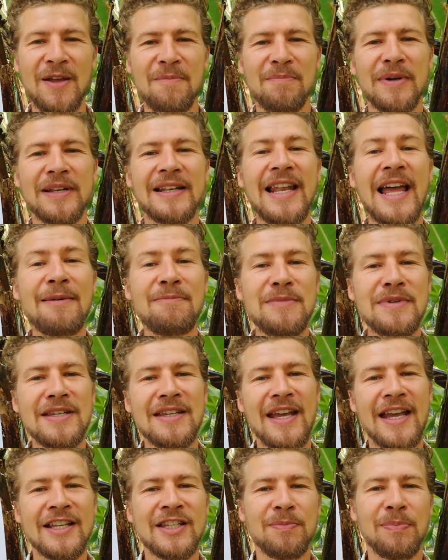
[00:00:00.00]
But let me
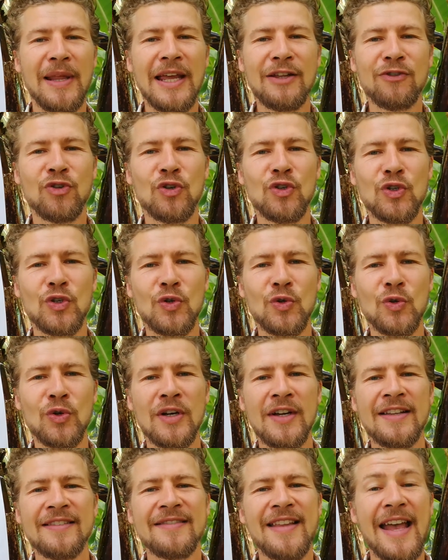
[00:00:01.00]
explain to you
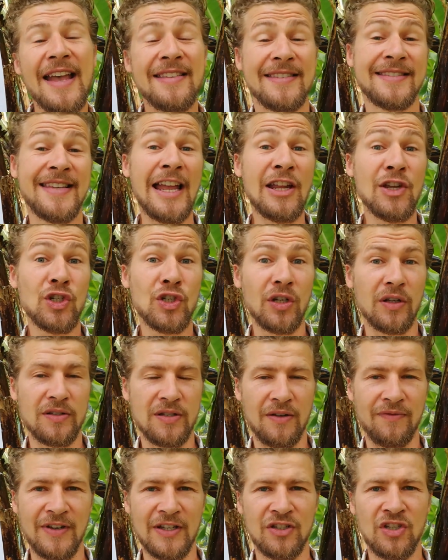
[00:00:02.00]
the essentials
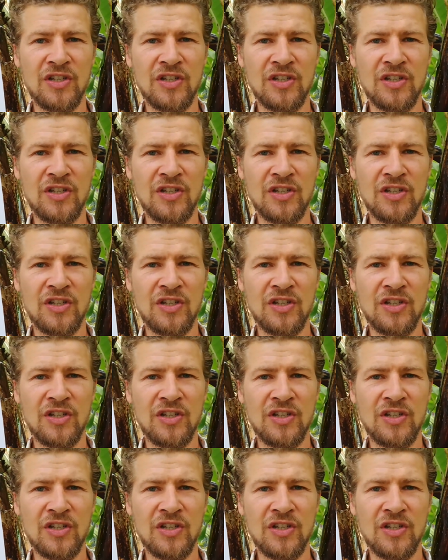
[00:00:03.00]
of it,